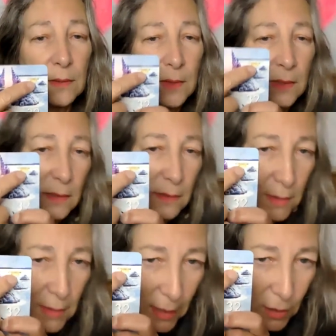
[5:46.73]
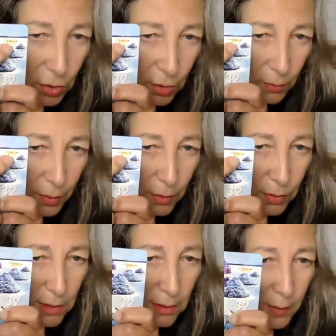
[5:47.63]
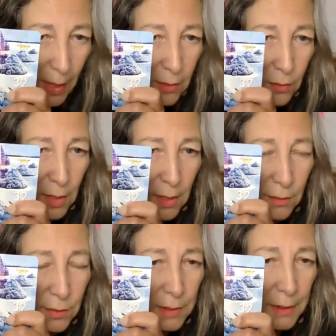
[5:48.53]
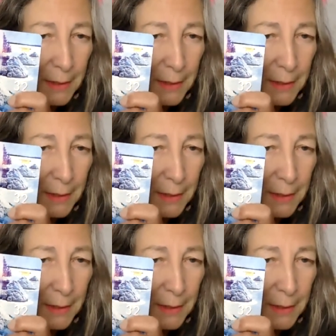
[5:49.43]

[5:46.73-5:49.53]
This is an ancient boat in the background.